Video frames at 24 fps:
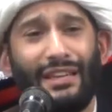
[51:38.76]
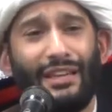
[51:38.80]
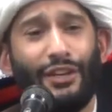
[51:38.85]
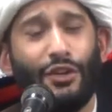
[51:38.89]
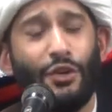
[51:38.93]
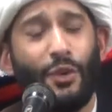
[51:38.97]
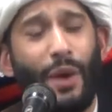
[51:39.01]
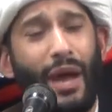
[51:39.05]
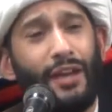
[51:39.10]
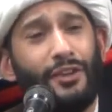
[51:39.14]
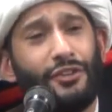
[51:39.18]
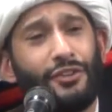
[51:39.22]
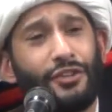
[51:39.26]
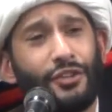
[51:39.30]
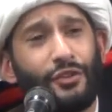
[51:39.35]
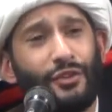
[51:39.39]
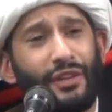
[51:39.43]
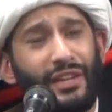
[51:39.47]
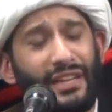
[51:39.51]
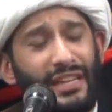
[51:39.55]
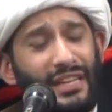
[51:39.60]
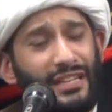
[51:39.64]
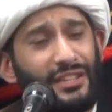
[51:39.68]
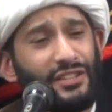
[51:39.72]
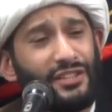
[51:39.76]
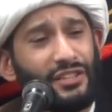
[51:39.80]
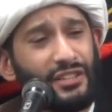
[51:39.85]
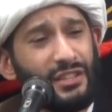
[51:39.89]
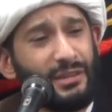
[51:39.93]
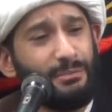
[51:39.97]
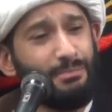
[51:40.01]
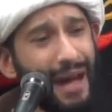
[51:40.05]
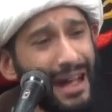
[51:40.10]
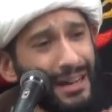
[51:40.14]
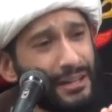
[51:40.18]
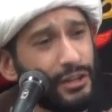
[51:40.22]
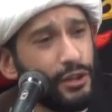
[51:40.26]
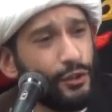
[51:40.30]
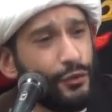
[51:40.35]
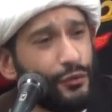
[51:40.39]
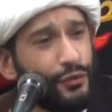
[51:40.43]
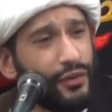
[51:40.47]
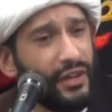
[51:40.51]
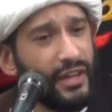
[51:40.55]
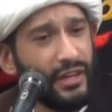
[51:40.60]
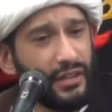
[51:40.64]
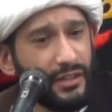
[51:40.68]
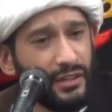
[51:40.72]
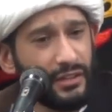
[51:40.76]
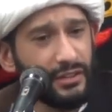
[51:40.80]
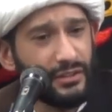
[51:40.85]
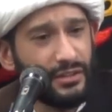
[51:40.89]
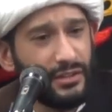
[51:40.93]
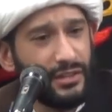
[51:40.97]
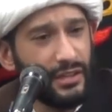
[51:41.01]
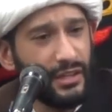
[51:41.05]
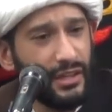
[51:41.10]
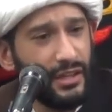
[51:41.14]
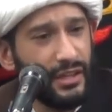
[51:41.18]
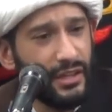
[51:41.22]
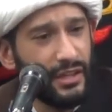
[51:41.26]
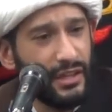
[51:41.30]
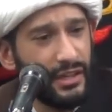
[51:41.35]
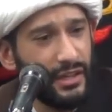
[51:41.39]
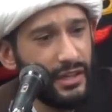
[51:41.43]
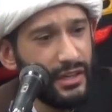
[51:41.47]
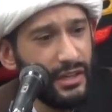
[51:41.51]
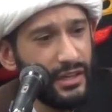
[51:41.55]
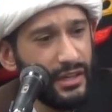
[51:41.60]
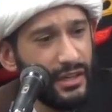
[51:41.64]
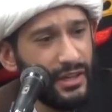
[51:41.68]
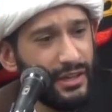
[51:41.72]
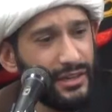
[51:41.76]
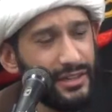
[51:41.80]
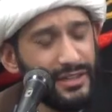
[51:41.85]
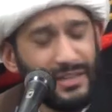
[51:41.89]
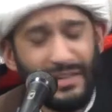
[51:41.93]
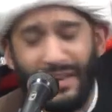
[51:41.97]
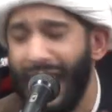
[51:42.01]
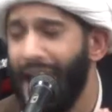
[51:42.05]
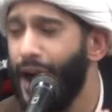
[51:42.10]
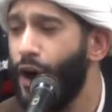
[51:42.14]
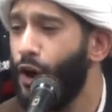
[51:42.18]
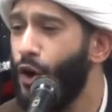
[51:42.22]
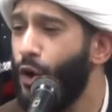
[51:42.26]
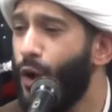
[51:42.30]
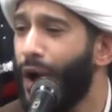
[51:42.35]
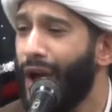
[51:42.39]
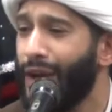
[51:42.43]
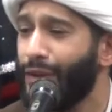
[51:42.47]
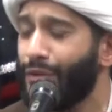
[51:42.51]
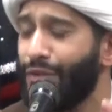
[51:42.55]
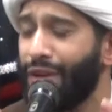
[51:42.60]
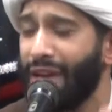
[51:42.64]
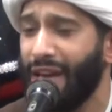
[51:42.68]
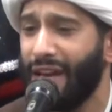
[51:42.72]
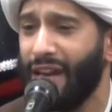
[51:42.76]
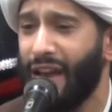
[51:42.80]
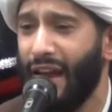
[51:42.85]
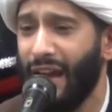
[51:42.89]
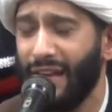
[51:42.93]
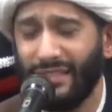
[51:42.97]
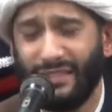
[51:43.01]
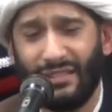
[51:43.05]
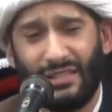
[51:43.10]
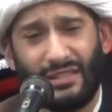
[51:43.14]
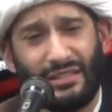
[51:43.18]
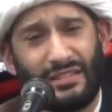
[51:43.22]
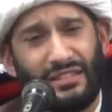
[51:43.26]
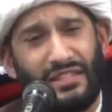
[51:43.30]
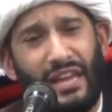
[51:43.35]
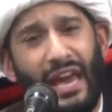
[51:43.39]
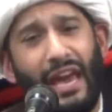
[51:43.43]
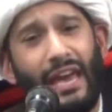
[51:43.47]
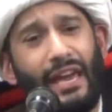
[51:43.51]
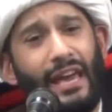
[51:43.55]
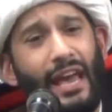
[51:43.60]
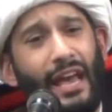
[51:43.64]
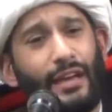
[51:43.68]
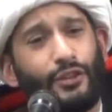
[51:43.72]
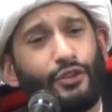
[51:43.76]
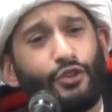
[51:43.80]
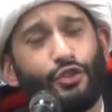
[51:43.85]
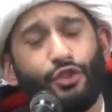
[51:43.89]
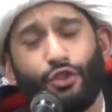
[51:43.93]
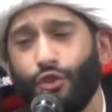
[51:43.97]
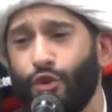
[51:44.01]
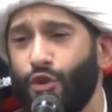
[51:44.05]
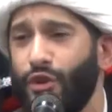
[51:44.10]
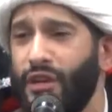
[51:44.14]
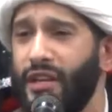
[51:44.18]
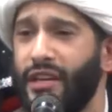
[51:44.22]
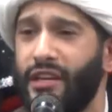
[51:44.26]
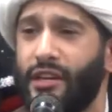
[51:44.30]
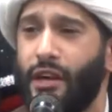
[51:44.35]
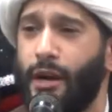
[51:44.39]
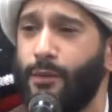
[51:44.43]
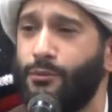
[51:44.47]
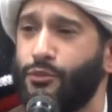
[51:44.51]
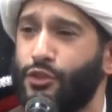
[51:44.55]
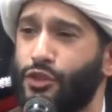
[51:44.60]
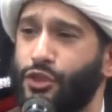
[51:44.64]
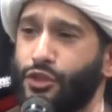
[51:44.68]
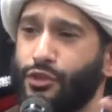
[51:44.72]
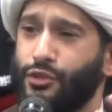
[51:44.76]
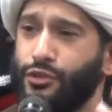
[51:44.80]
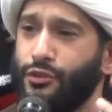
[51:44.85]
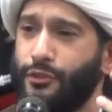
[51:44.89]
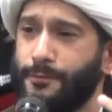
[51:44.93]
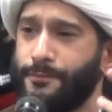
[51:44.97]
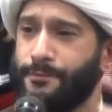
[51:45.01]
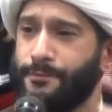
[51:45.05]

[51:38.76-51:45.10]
you entering into the battlefield. Now I realize this day has truly come true."